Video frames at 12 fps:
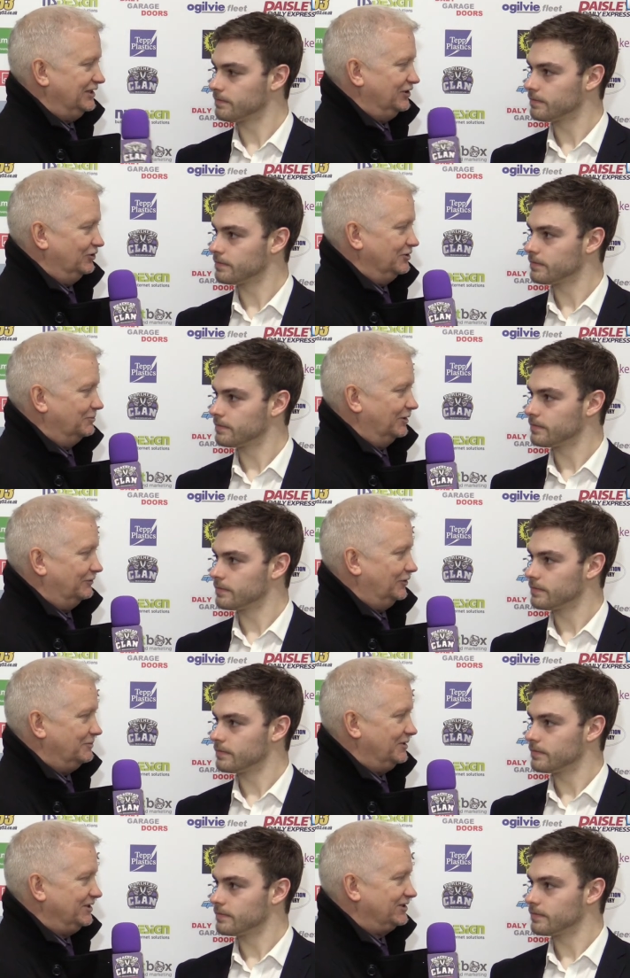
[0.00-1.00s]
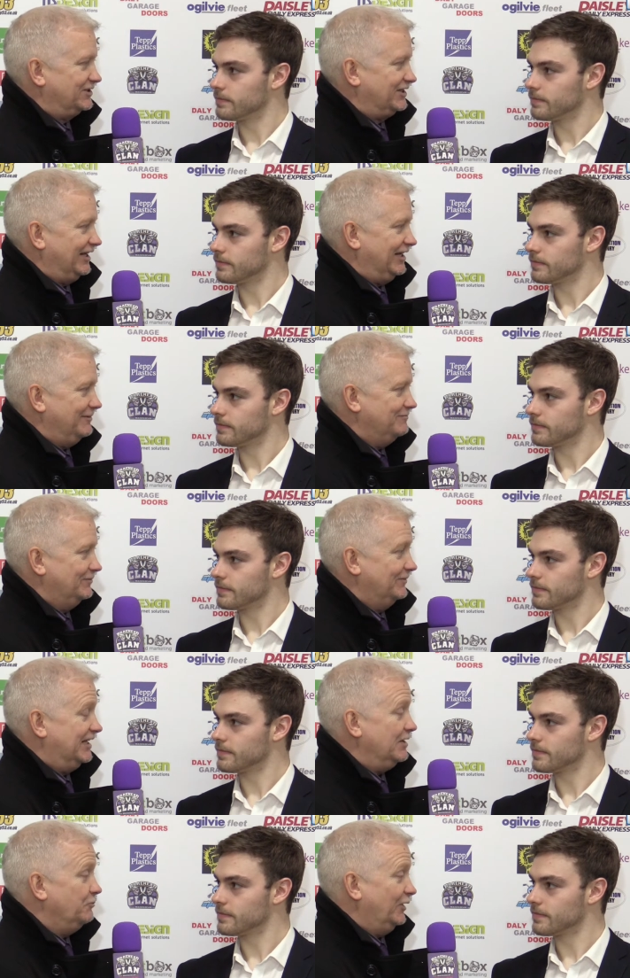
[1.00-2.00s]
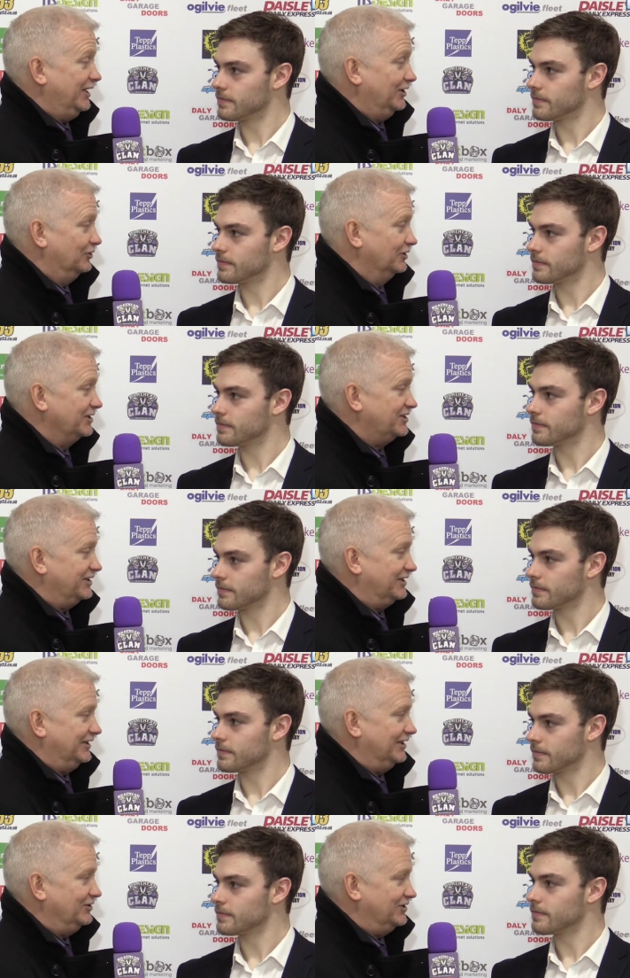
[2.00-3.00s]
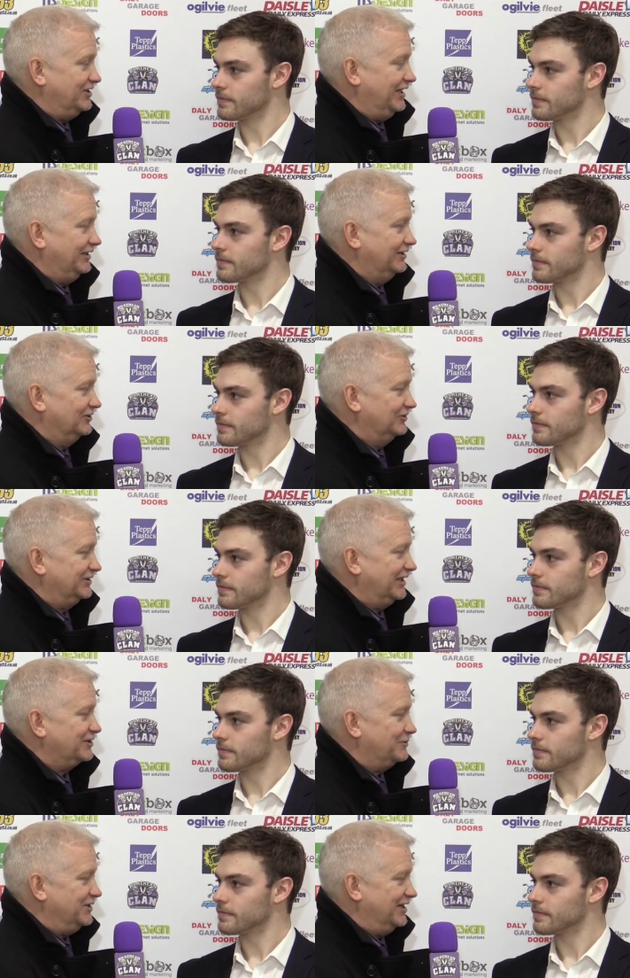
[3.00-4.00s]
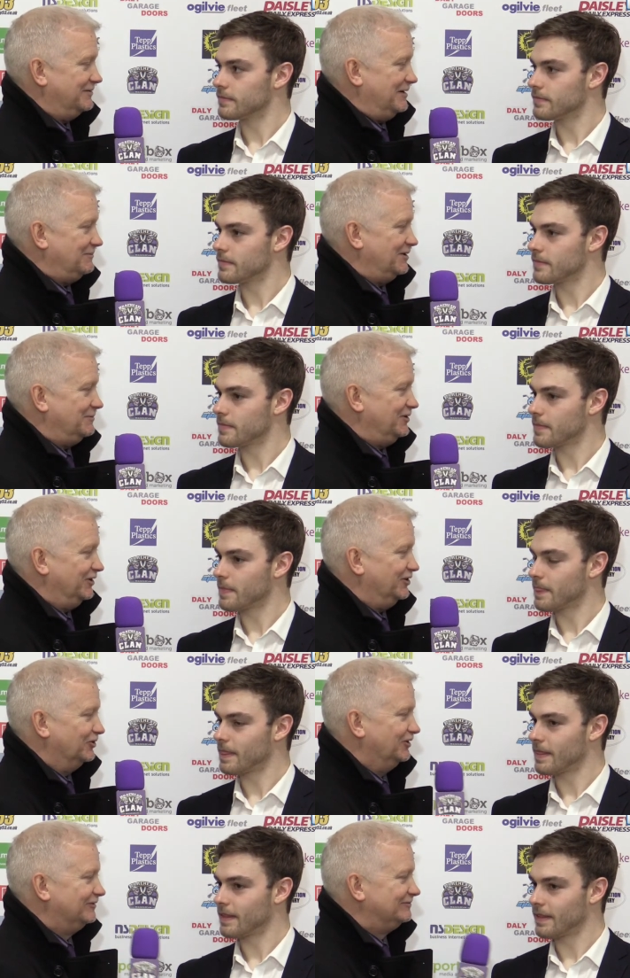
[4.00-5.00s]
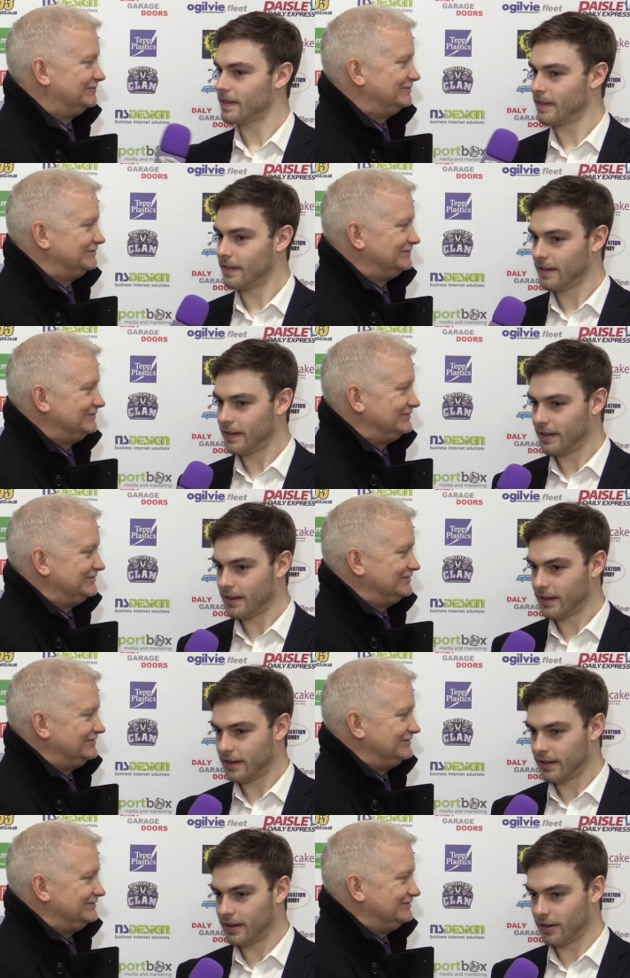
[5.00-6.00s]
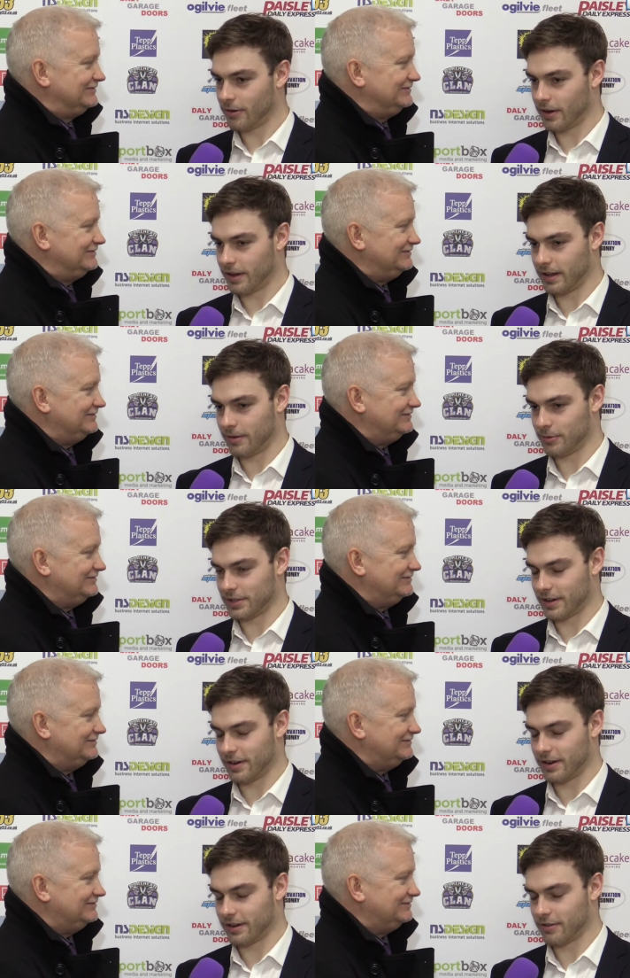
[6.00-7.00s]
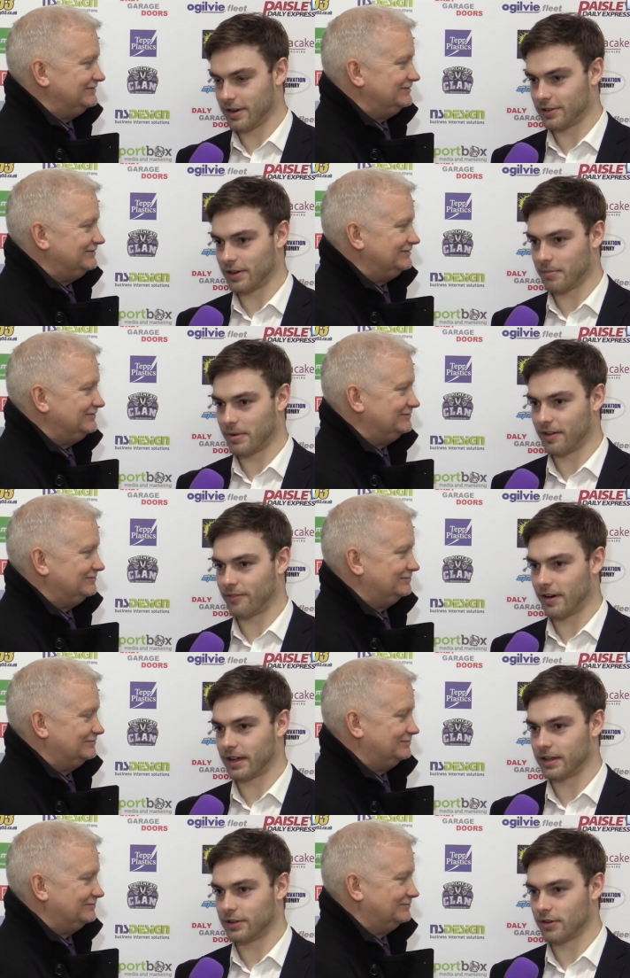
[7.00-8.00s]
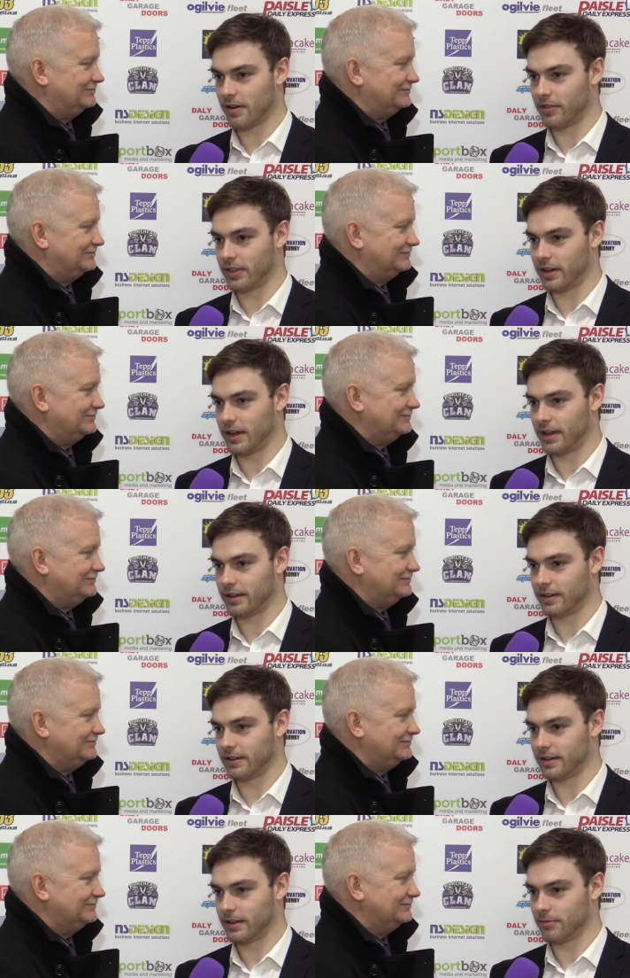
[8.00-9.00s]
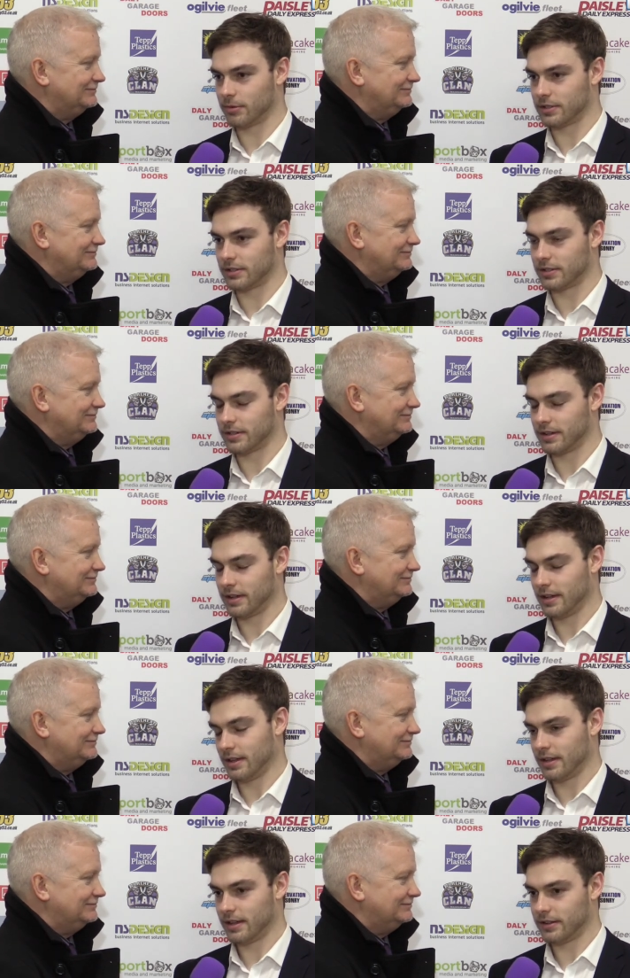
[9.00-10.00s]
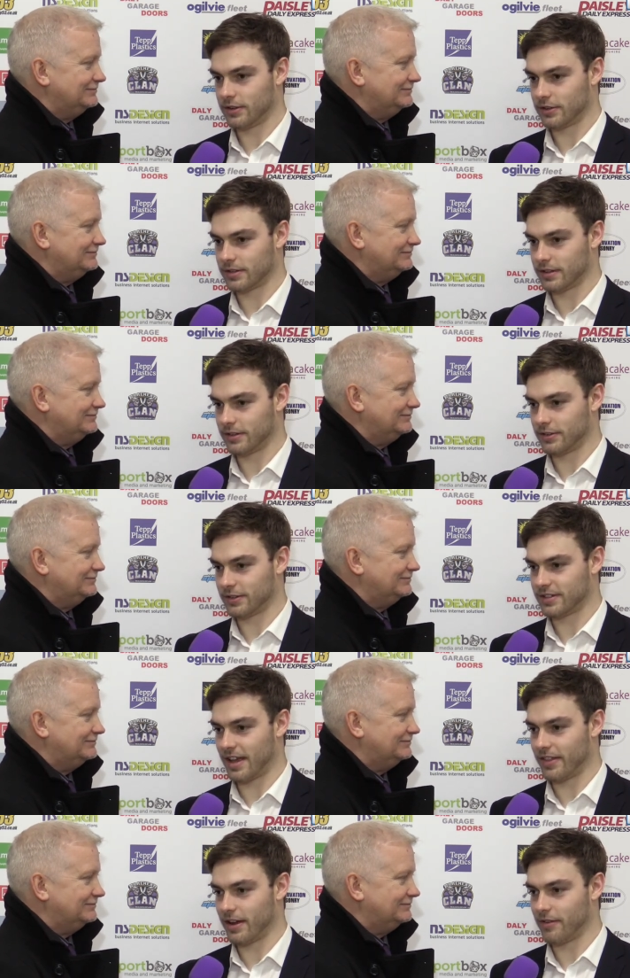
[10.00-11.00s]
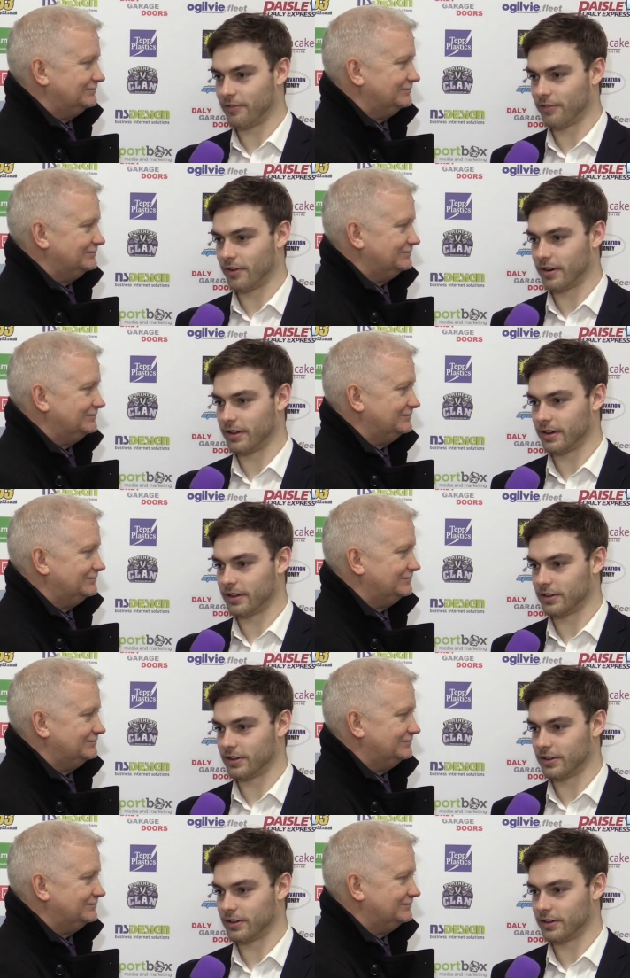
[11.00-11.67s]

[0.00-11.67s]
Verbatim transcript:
Speaker 1: at your own performance. Um, Game winning goal, as it turned out, the second goal. Tell us what you remember about the goal.
Speaker 2: You know, it was a great, great job by Frankie driving the net, and he was just just sat there in front, and I